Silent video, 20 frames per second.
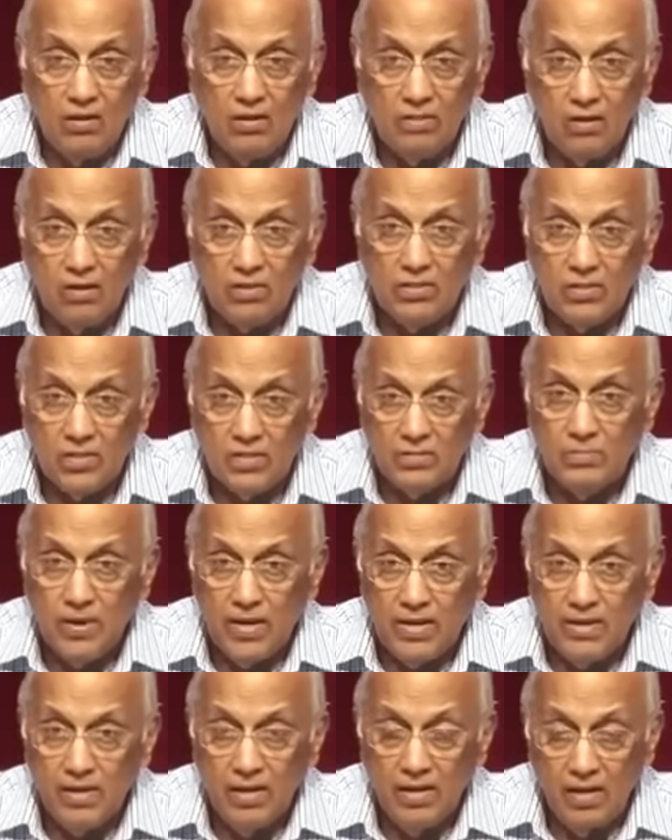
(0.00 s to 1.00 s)
Not just
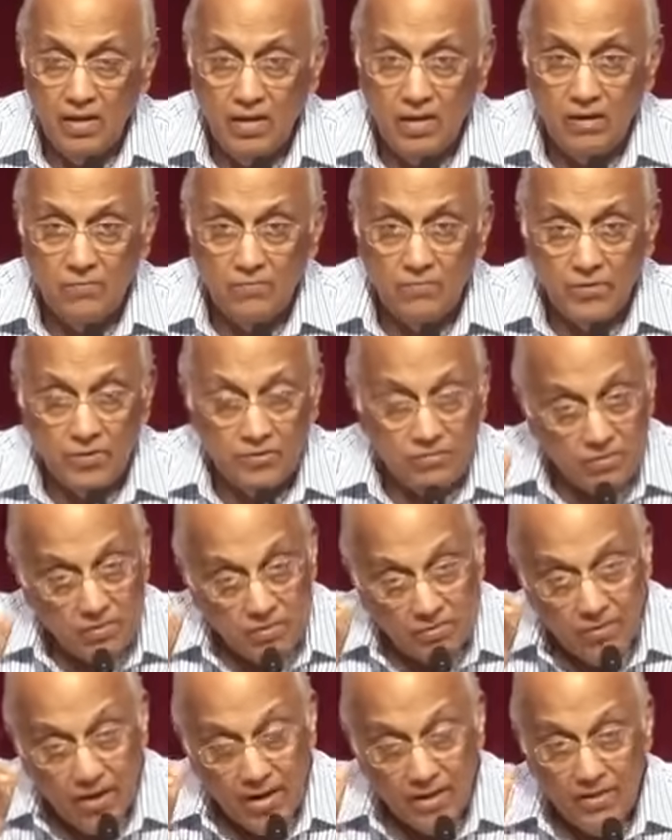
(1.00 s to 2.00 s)
by taking comfort from
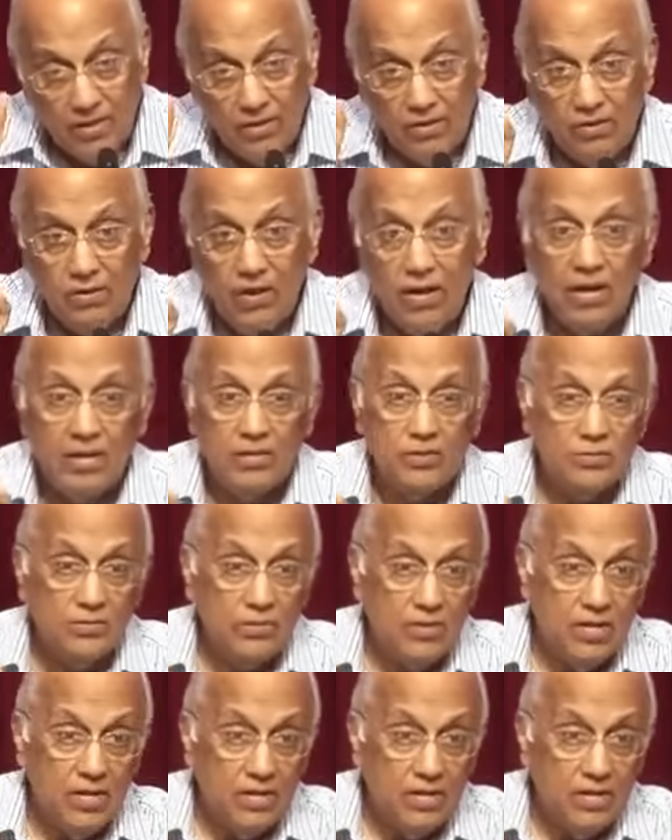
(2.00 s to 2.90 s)
the fact that your hairs will